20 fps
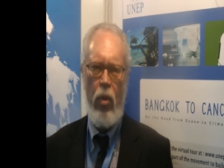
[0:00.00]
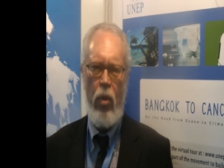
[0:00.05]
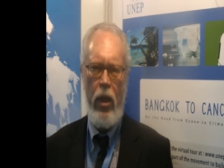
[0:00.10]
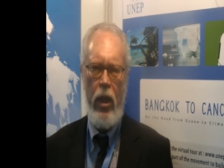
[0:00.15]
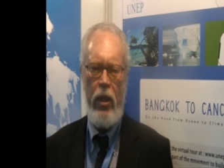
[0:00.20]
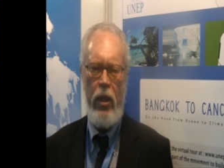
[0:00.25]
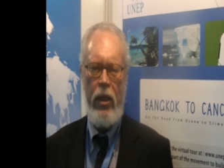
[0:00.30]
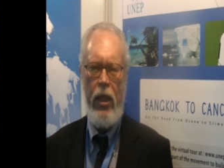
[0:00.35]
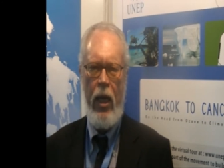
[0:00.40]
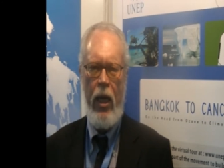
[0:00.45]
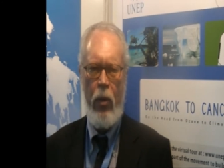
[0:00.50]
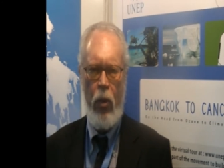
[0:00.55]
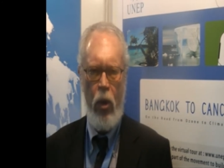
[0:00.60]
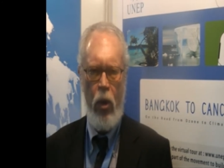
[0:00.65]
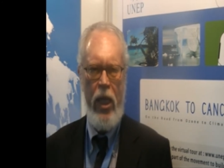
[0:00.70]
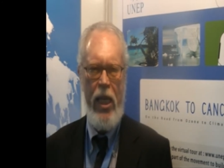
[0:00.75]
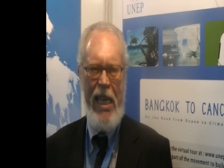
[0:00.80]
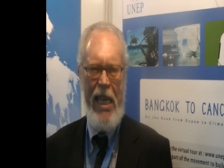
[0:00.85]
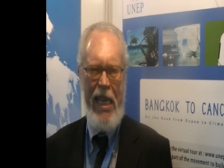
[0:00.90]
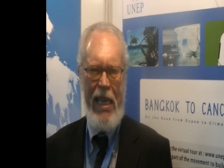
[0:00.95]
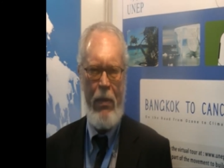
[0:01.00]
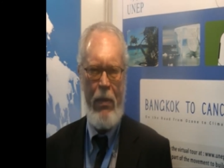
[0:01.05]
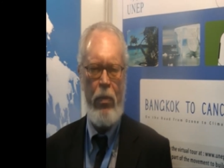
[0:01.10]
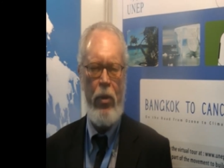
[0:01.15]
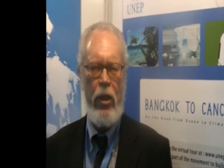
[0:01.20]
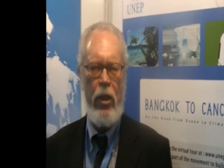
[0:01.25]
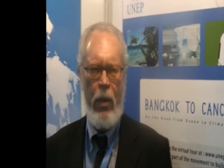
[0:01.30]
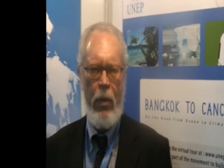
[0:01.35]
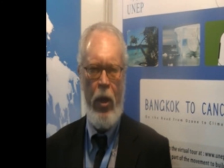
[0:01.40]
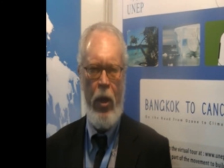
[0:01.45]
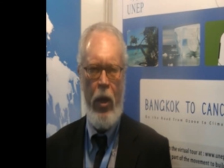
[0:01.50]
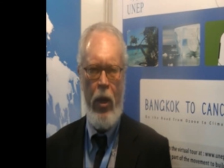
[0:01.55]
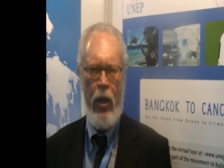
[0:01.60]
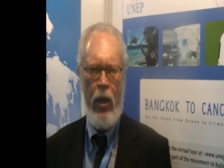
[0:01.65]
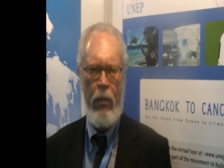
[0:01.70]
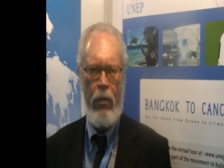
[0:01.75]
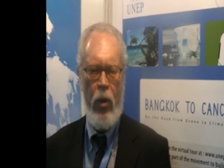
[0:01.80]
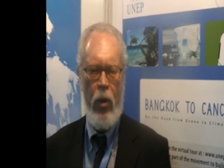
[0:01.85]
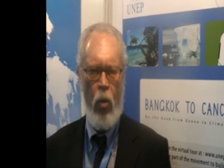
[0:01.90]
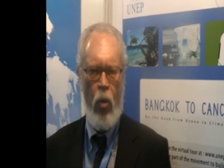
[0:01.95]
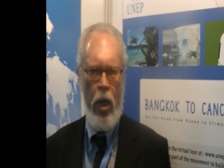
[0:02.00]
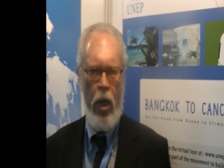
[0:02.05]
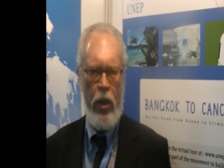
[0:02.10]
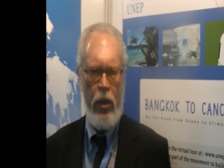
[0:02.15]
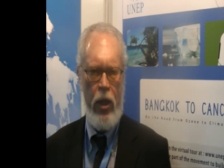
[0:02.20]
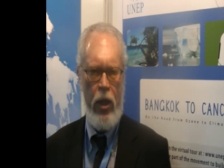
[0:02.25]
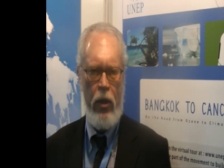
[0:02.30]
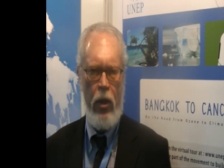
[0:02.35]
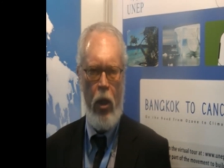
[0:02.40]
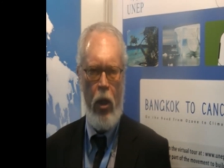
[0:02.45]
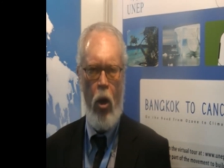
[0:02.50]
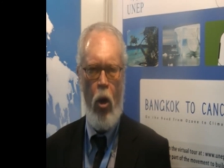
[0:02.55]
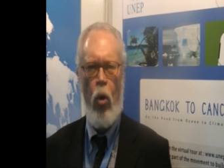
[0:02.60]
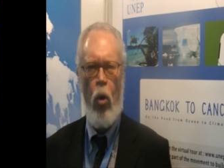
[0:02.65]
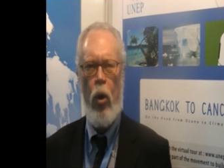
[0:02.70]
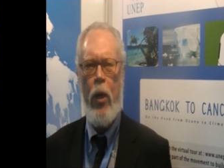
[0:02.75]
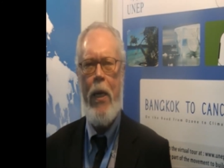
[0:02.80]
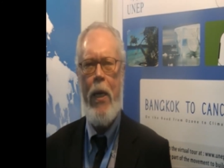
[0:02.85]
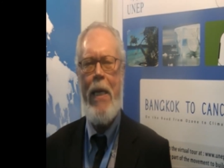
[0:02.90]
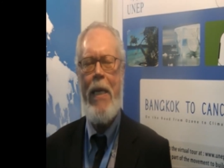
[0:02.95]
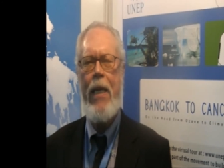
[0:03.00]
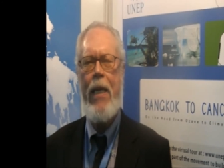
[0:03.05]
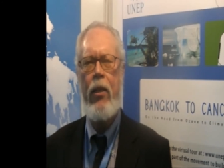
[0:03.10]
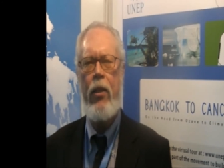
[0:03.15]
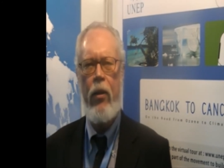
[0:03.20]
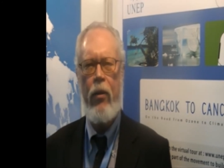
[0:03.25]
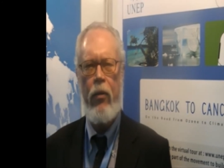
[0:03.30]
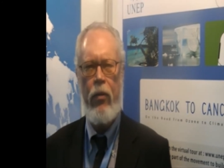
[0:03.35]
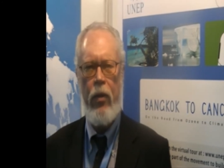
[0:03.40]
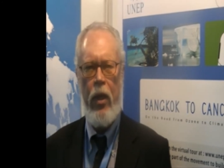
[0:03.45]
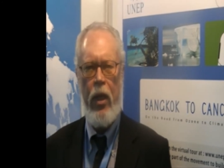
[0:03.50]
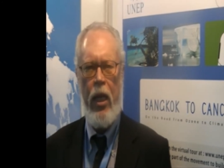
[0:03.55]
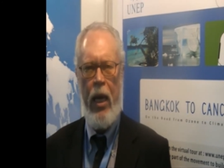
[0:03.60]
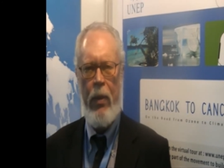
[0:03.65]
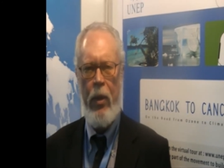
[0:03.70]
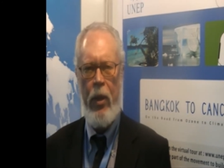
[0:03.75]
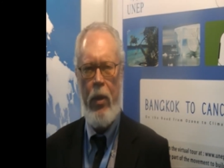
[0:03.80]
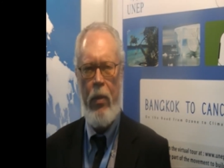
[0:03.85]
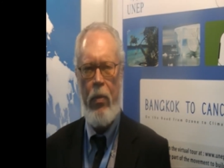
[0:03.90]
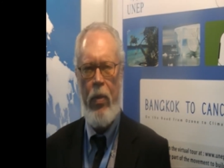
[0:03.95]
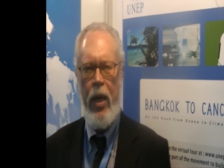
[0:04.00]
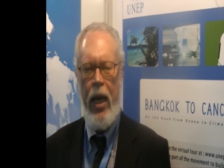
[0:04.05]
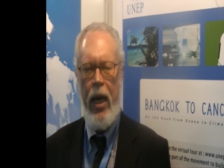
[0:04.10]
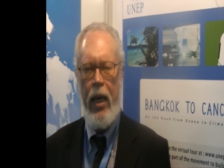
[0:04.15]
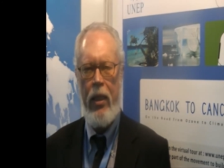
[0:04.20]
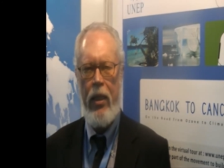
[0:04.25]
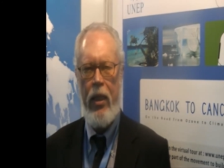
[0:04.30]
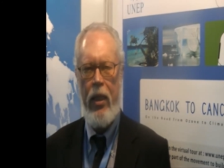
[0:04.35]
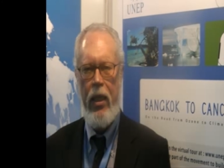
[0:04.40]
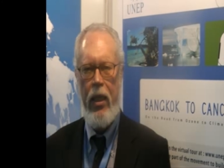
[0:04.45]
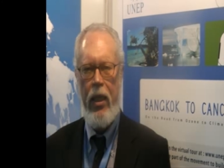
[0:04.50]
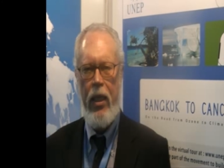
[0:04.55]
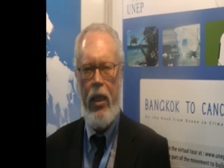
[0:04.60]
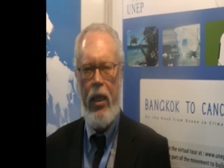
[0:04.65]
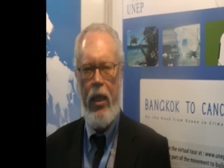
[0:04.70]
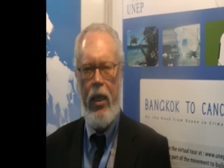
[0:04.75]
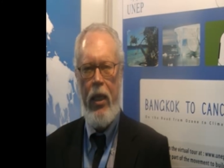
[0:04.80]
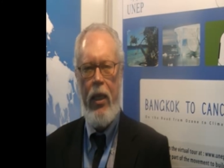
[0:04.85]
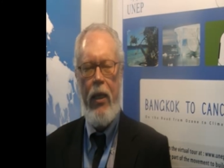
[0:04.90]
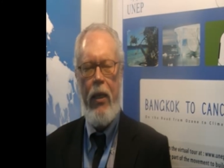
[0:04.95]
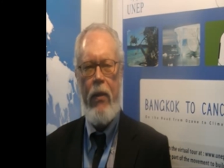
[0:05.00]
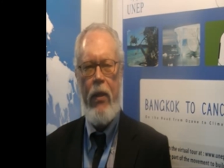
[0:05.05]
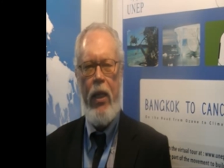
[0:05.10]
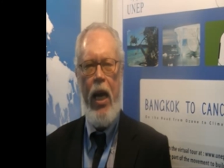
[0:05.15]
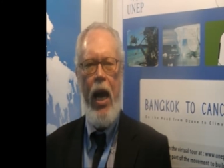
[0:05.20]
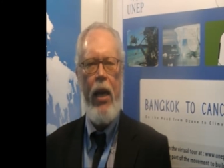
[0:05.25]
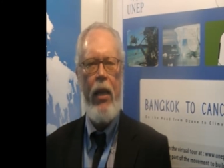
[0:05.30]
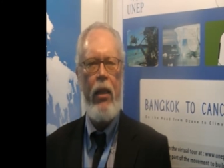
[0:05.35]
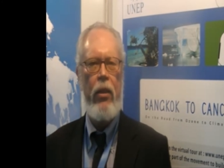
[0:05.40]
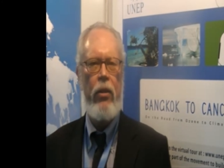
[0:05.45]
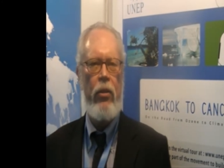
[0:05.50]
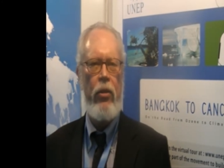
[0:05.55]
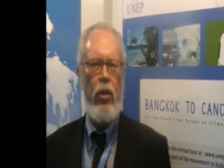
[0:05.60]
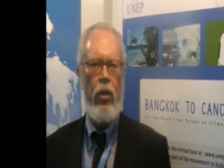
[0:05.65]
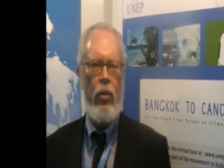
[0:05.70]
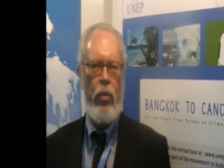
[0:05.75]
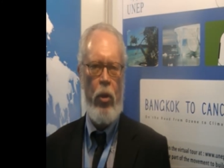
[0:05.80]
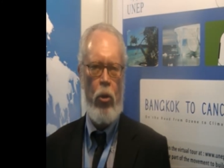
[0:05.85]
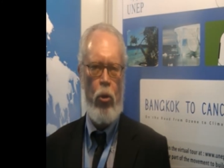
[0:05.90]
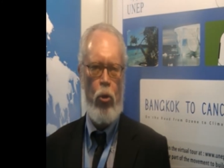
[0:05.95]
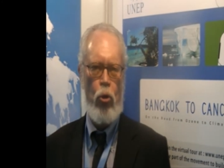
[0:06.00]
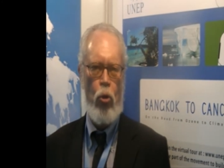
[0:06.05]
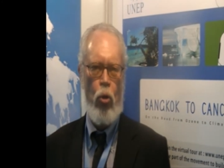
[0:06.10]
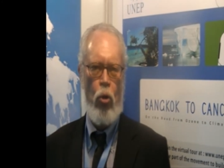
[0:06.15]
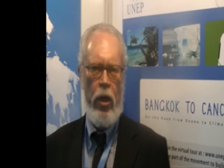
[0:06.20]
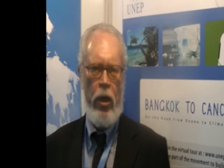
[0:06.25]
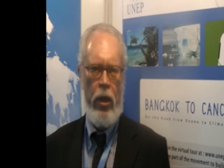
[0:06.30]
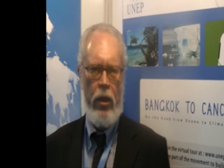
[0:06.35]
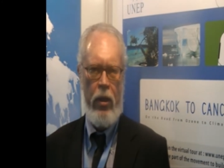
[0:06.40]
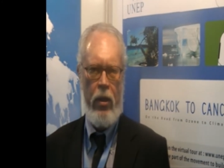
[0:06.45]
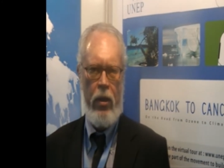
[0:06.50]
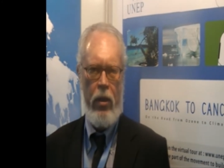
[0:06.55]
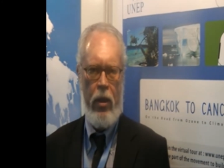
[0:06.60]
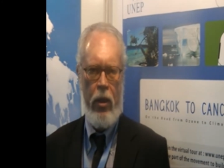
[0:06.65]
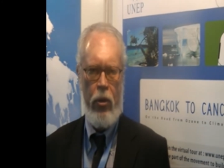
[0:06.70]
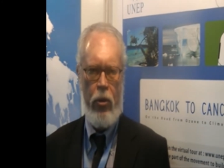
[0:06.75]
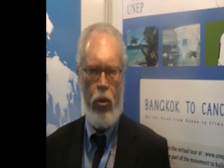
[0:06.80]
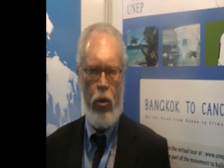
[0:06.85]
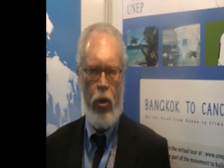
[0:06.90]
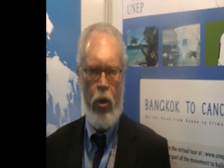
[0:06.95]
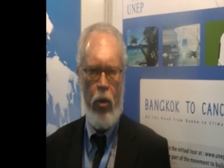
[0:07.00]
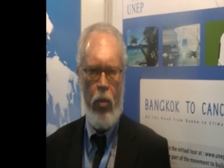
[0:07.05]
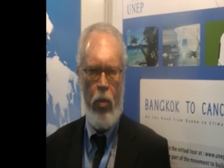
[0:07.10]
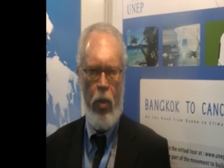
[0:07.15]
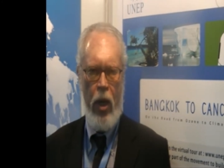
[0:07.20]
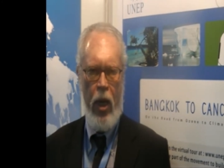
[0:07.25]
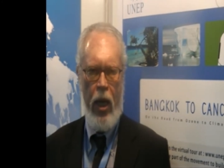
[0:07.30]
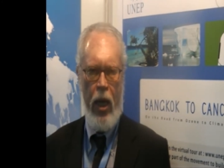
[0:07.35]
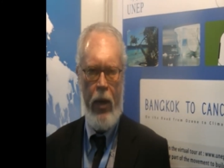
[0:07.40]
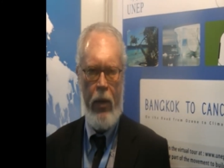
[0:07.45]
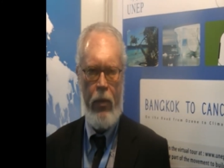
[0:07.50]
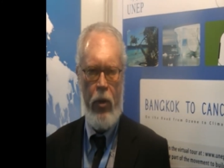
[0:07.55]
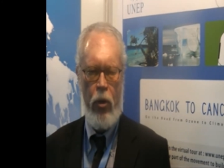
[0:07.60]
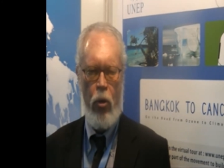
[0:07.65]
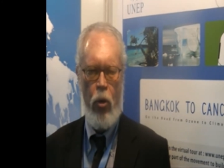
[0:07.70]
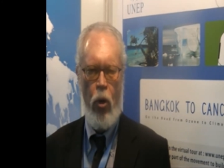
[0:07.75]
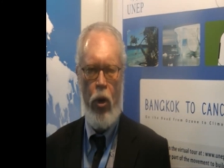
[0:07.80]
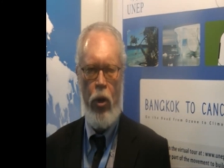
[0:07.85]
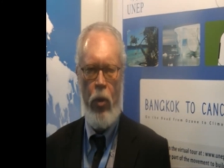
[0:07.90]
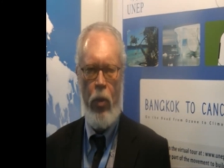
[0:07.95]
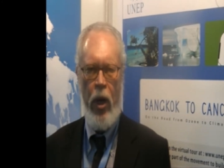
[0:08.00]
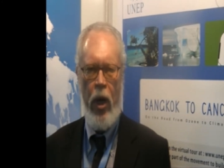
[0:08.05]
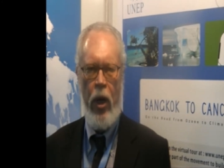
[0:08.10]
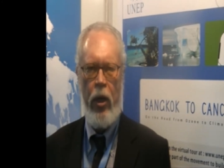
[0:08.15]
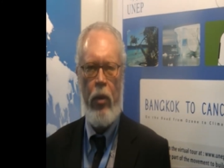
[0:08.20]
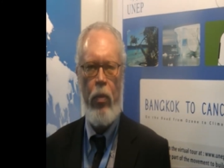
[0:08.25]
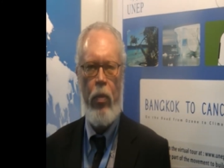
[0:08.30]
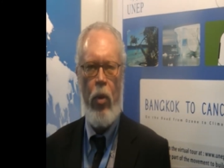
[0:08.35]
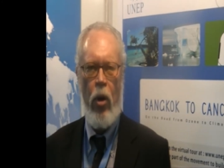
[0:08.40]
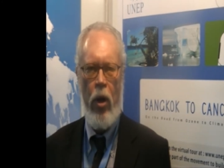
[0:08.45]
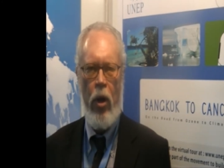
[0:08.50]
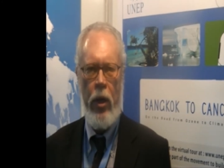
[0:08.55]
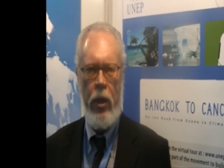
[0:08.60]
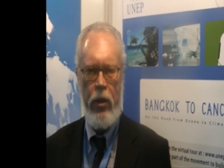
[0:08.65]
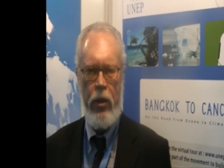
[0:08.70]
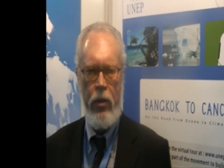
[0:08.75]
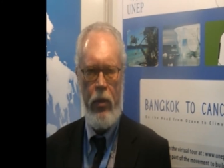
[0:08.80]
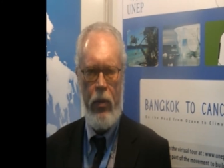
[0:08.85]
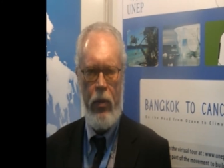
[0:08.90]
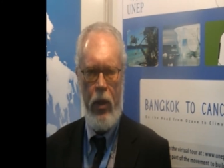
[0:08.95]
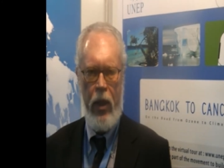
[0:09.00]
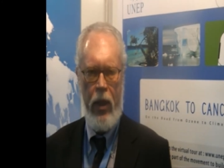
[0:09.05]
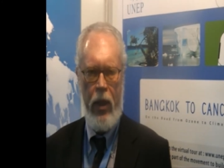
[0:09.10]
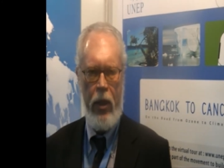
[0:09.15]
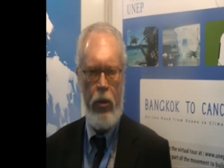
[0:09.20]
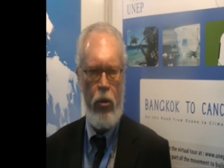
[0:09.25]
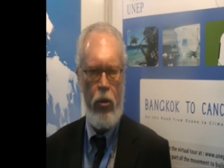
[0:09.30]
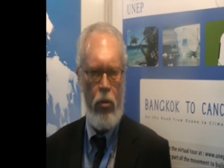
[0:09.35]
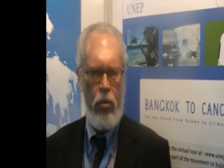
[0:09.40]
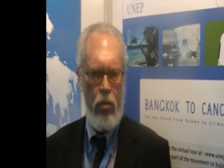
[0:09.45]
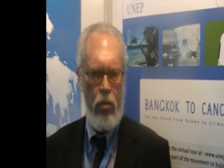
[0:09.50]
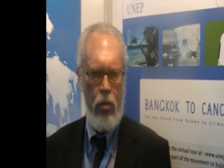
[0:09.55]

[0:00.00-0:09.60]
let's say we'll keep some of the, the ones at the lower end of climate impact. The islands have been joined this year by the North American parties, and that's